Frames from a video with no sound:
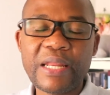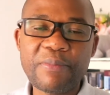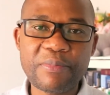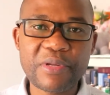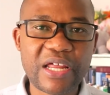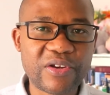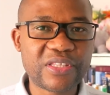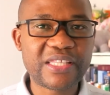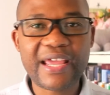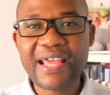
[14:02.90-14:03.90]
and the people are
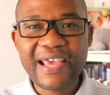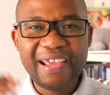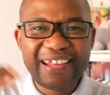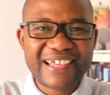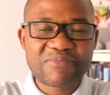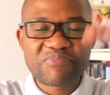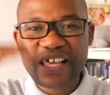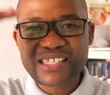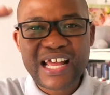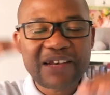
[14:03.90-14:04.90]
not there, and
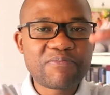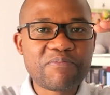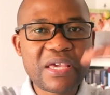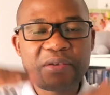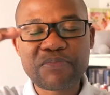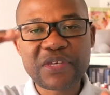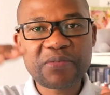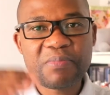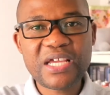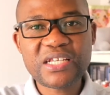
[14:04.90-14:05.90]
there's that big
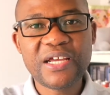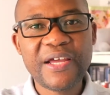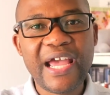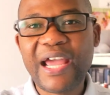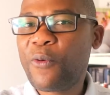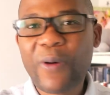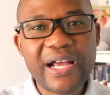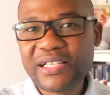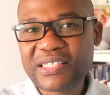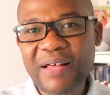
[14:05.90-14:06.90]
mismatch, and
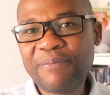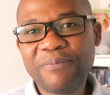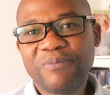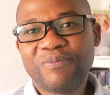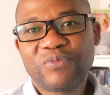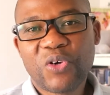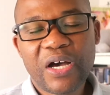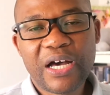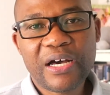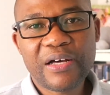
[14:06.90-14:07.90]
why some
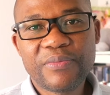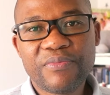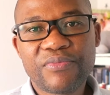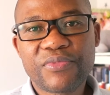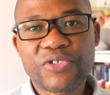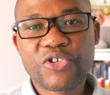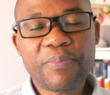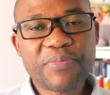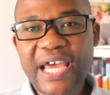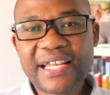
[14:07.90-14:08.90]

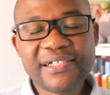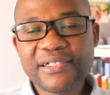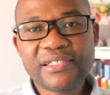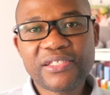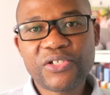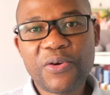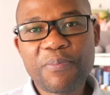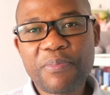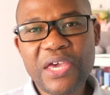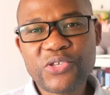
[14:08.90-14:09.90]
job titles
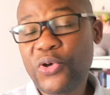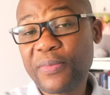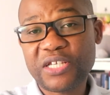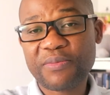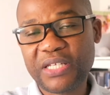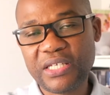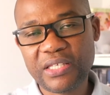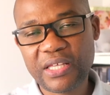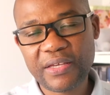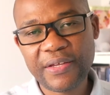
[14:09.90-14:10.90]
pay so much money.
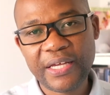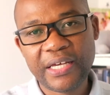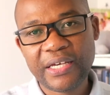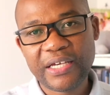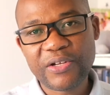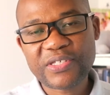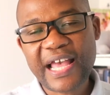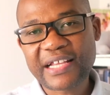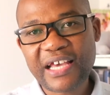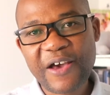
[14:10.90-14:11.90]
It looks
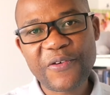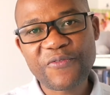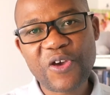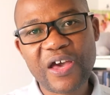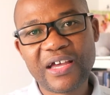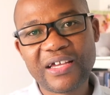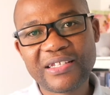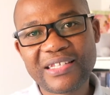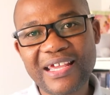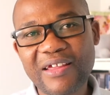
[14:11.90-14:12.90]
like now
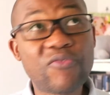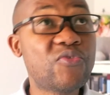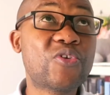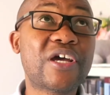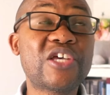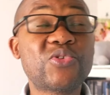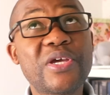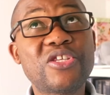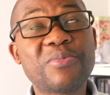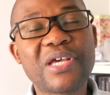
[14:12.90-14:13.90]
if you
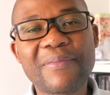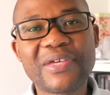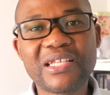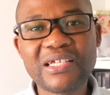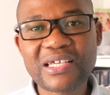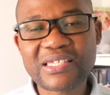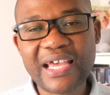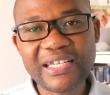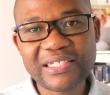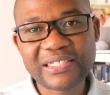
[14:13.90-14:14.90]
graduate to become a data
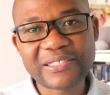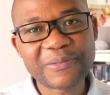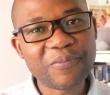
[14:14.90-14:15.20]
scientist,